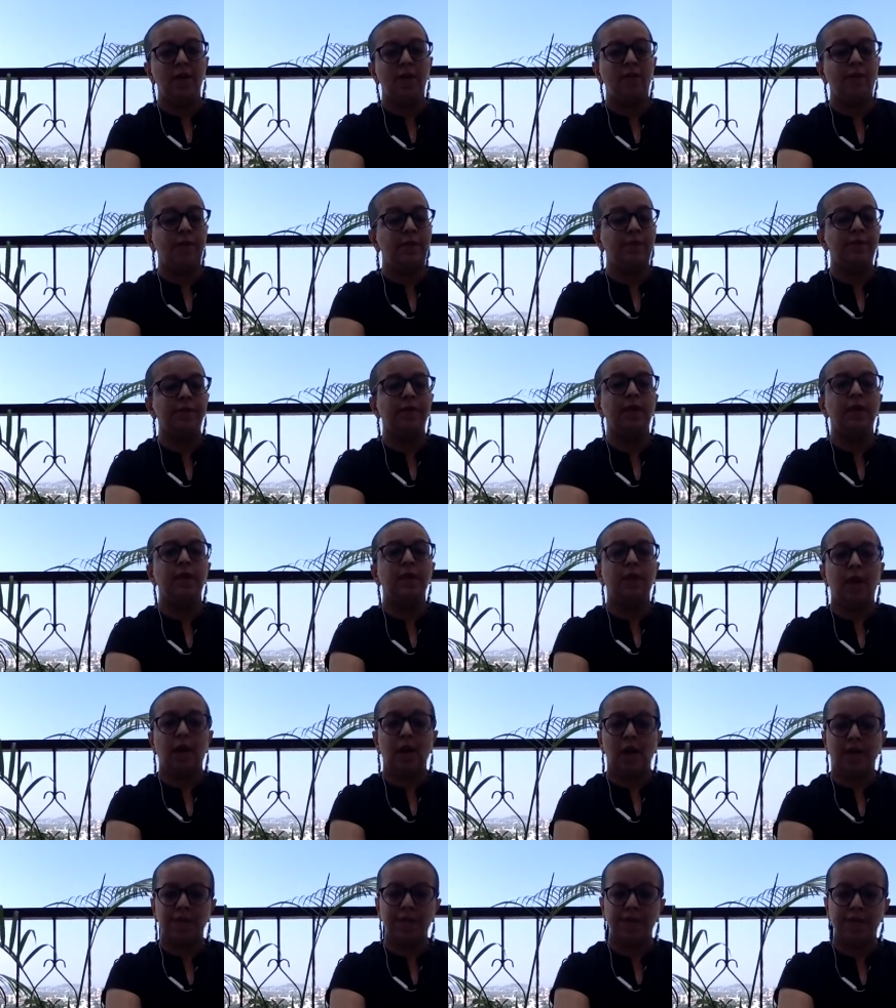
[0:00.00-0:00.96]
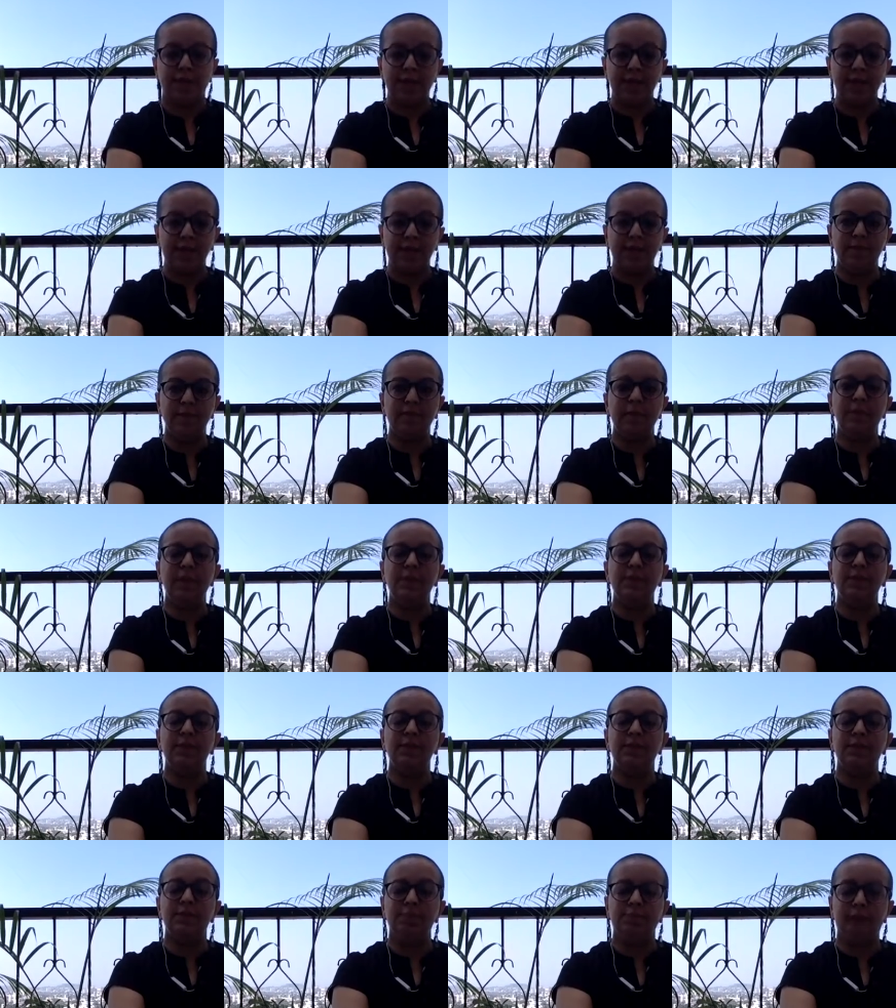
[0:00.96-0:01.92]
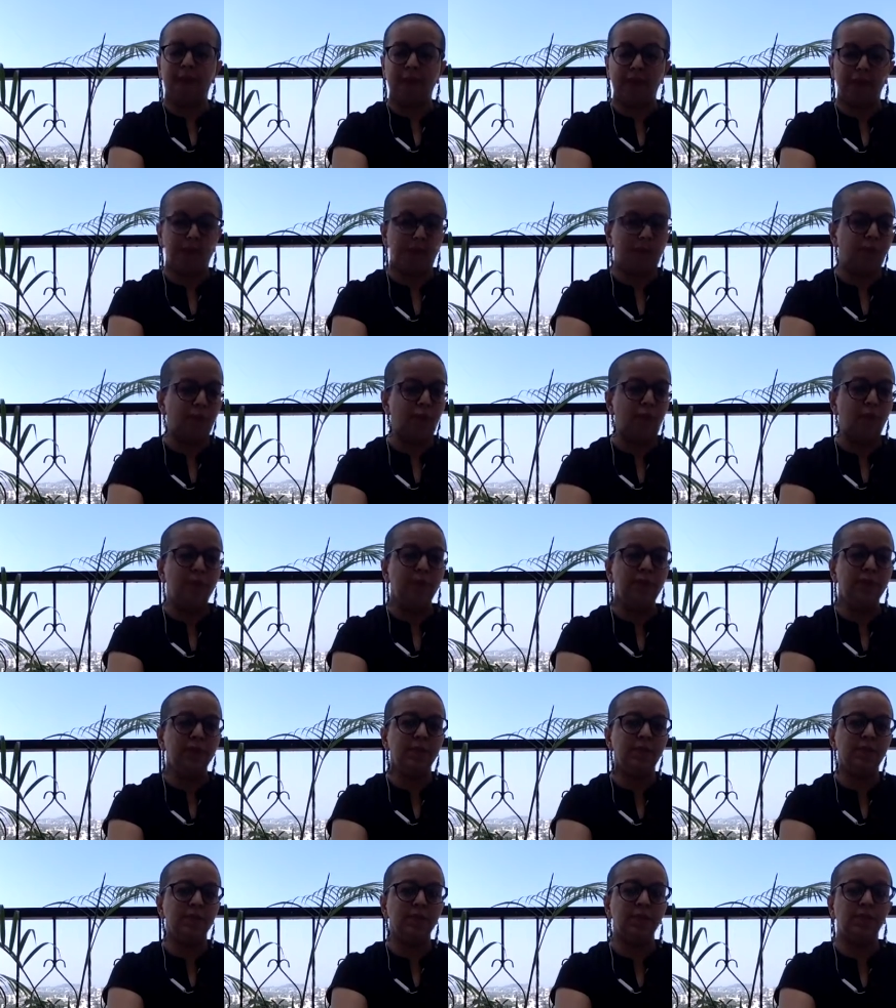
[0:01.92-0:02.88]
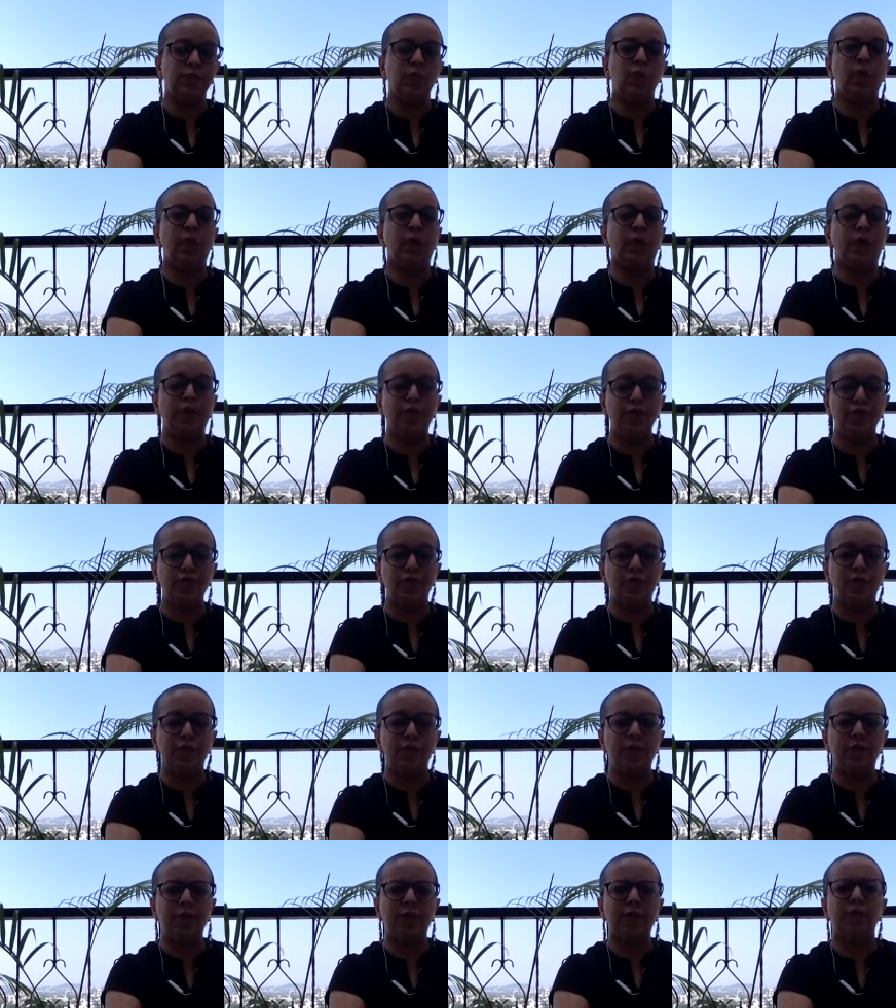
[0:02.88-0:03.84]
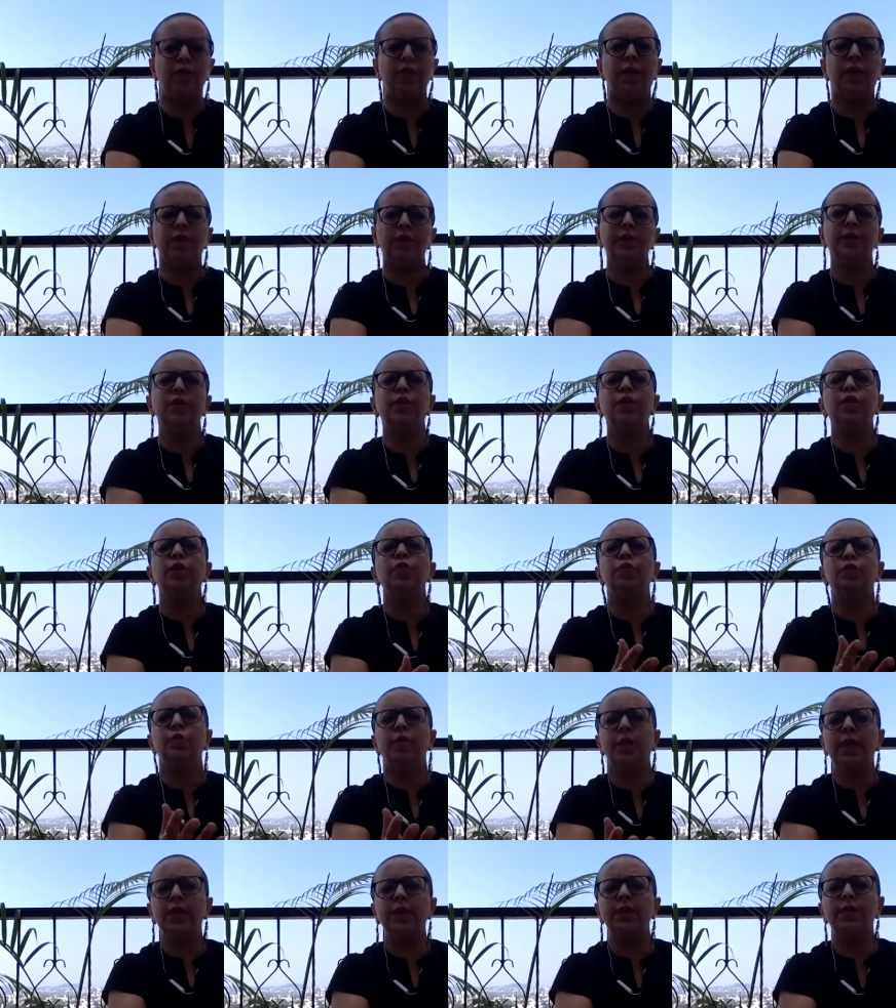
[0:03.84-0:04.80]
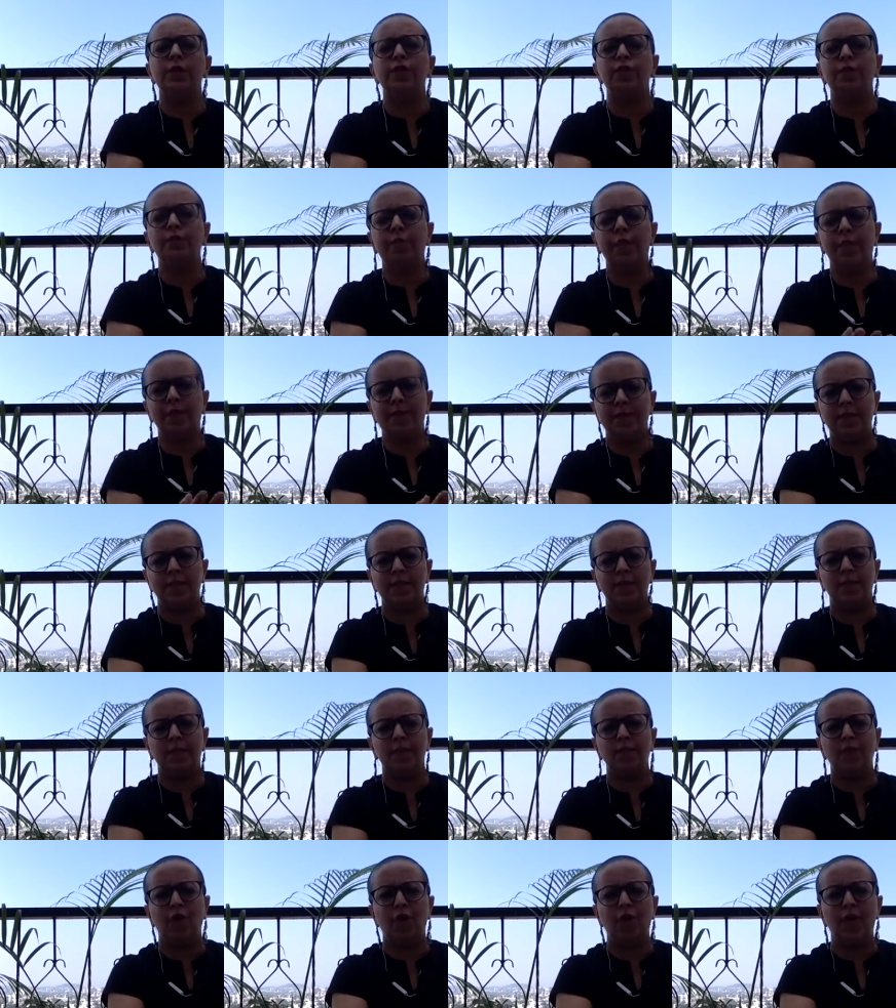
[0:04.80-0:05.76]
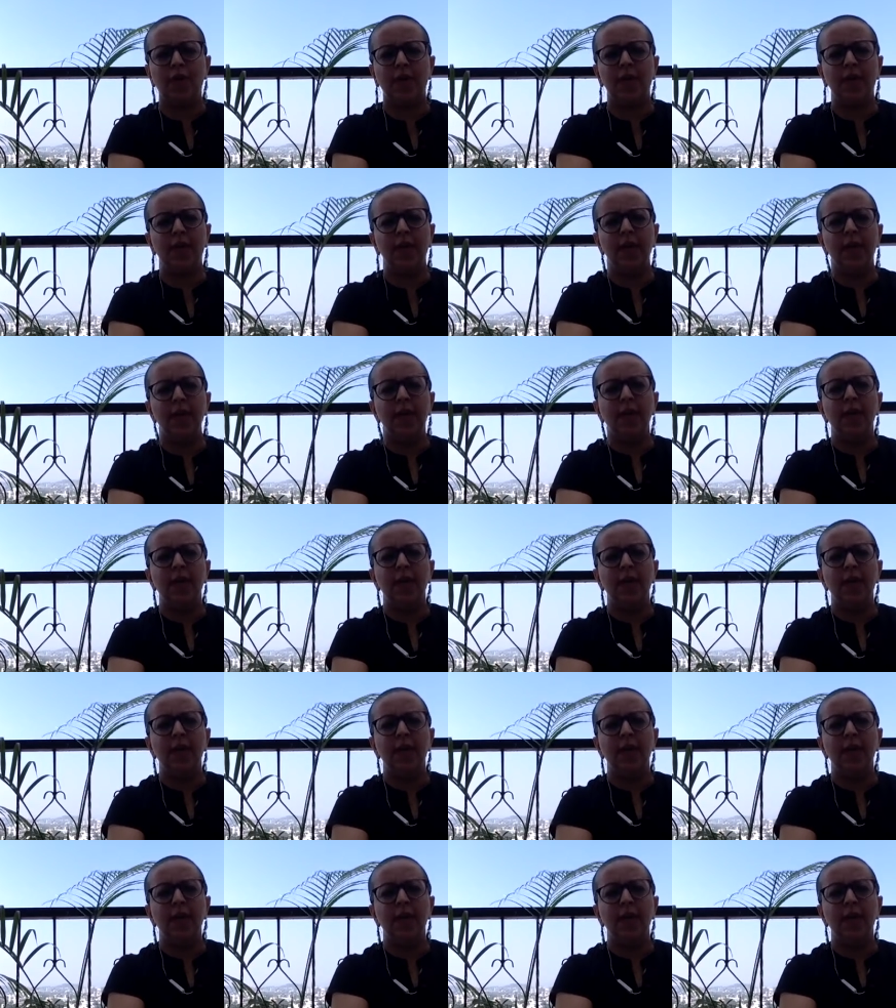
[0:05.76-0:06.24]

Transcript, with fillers: We've seen art festivals and performances going digital, creating new ways to present the body